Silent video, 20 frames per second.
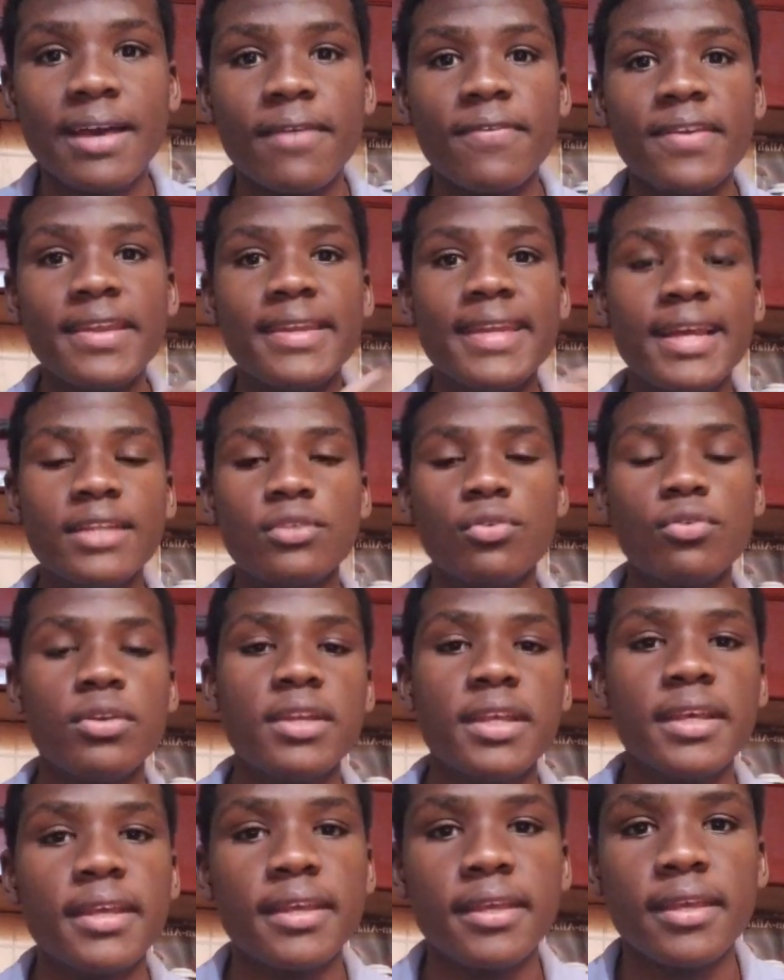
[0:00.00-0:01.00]
have I done
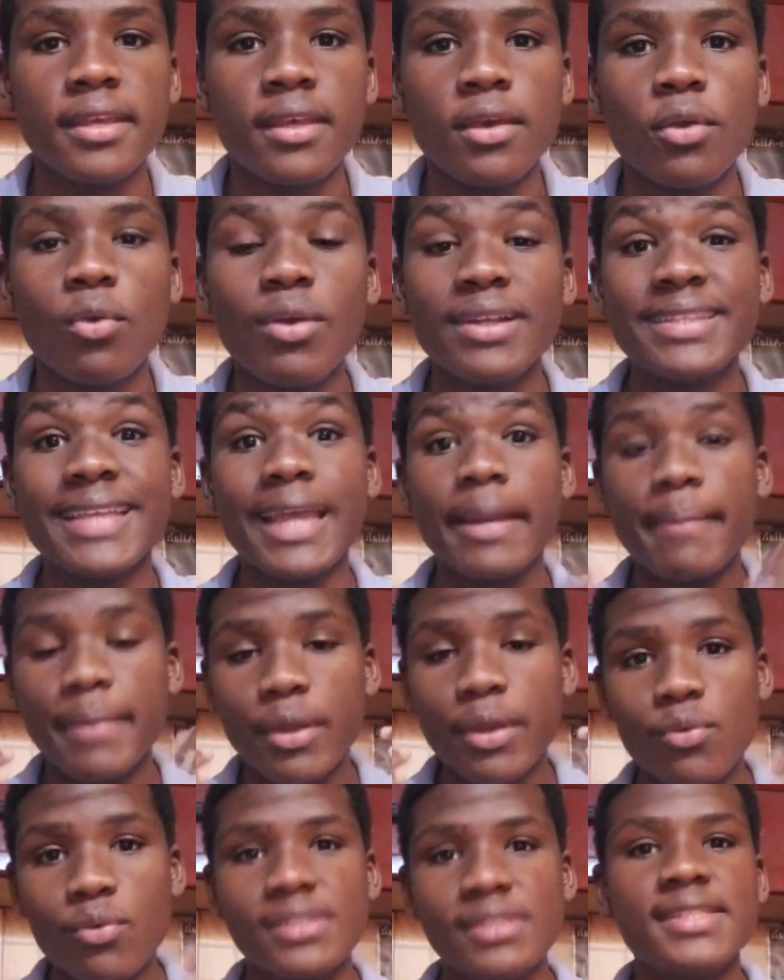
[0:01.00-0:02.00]
today? What are
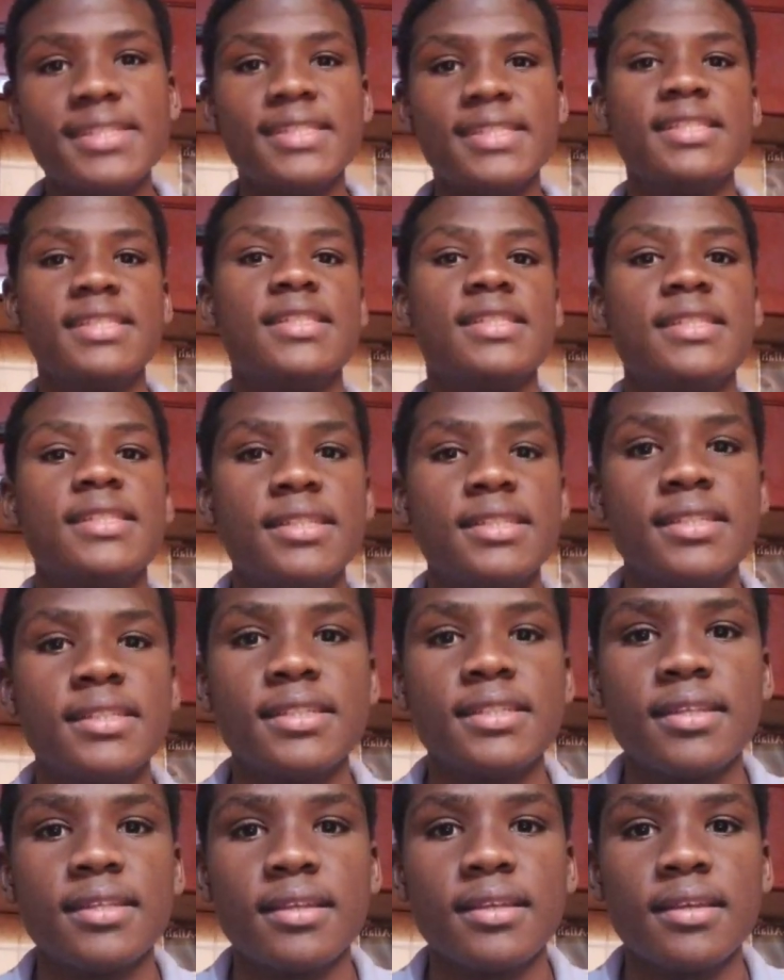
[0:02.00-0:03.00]
my wins?
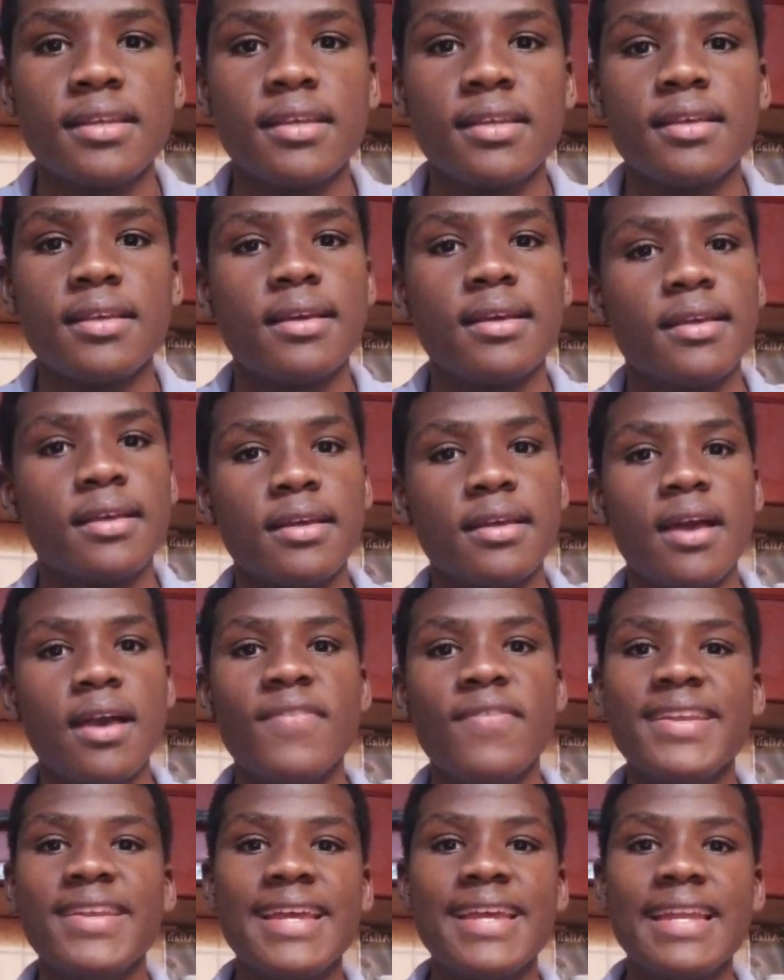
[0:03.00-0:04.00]

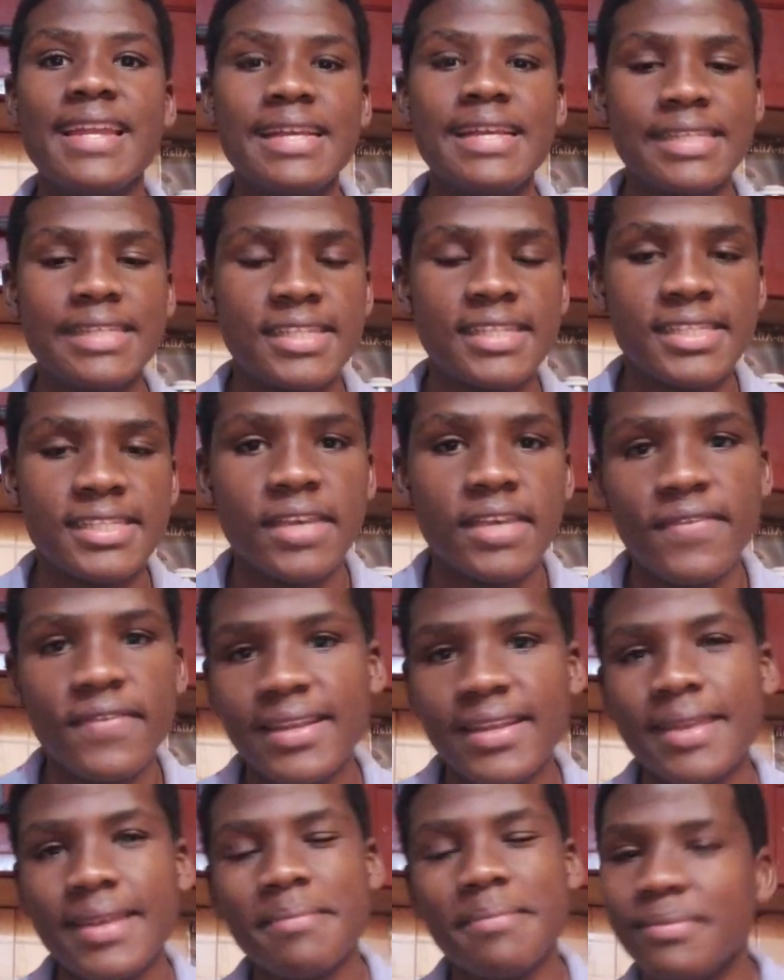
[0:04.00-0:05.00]
Have I done exercise? Have I
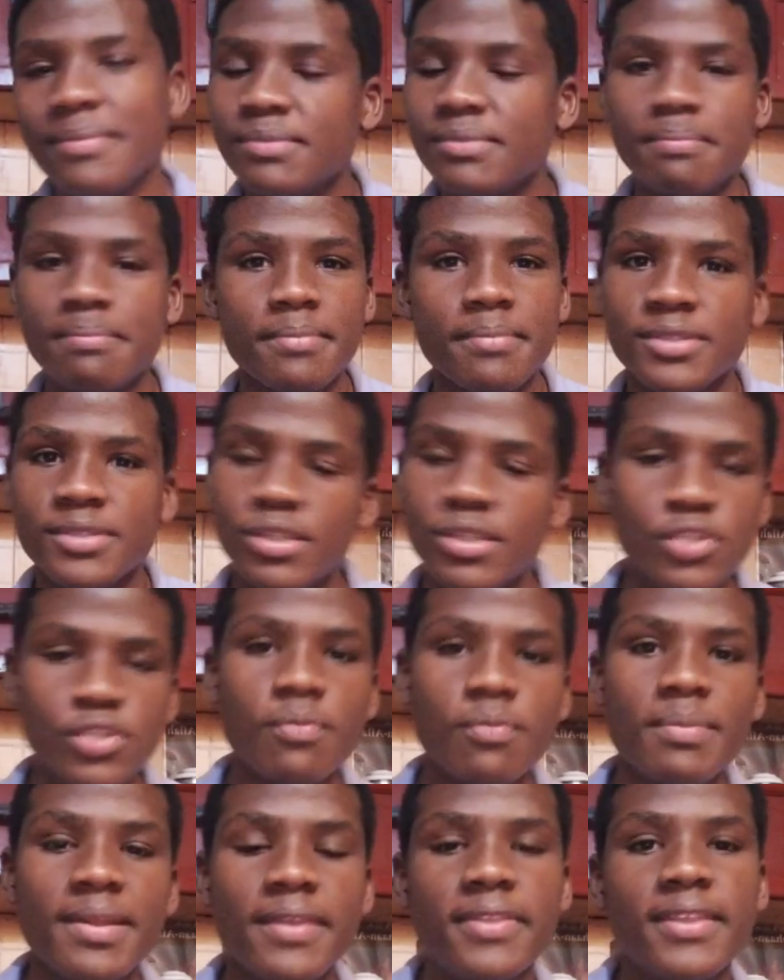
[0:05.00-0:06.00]
done sorts
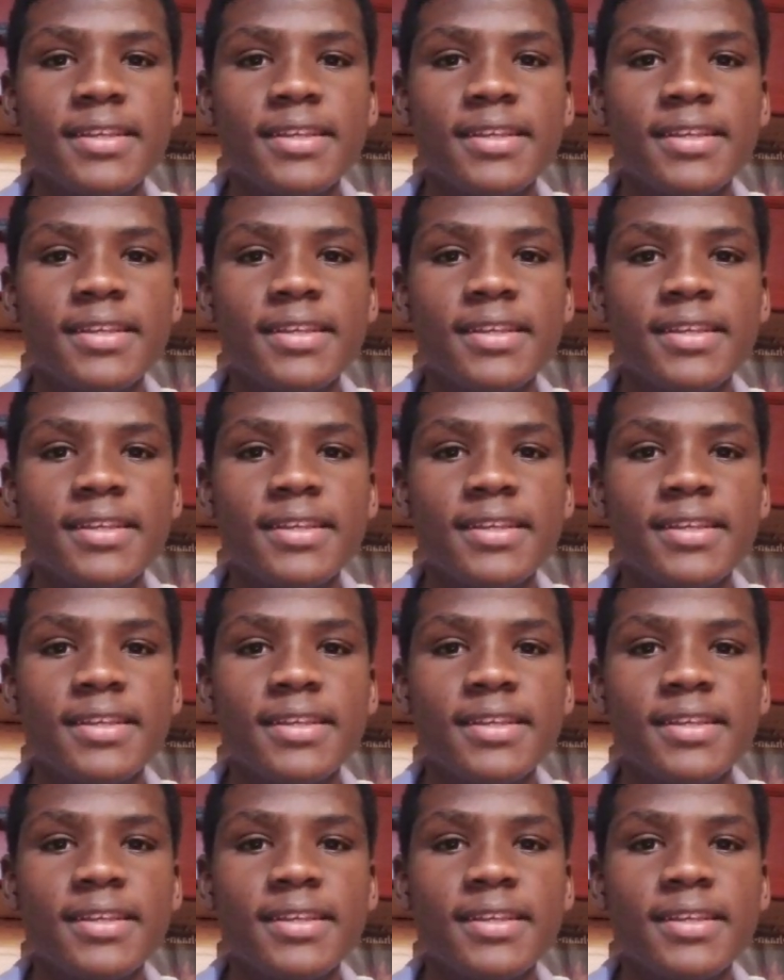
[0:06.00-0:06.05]
of many